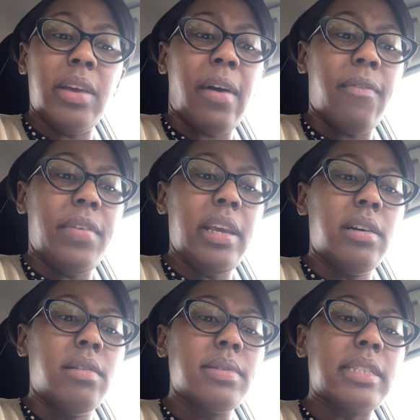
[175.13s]
If I
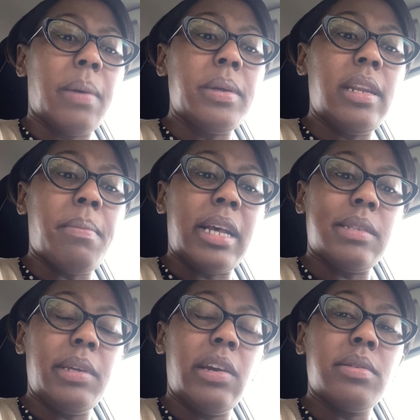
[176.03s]
feel something in my
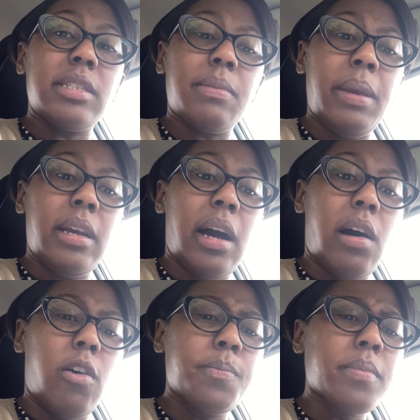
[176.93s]
spirit to speak
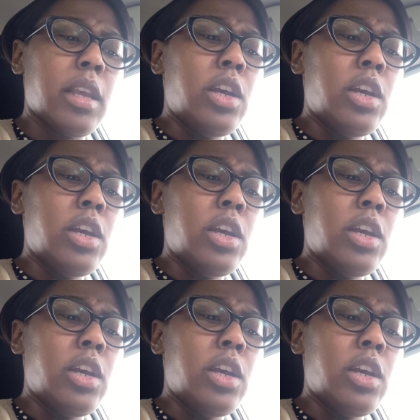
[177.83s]
on,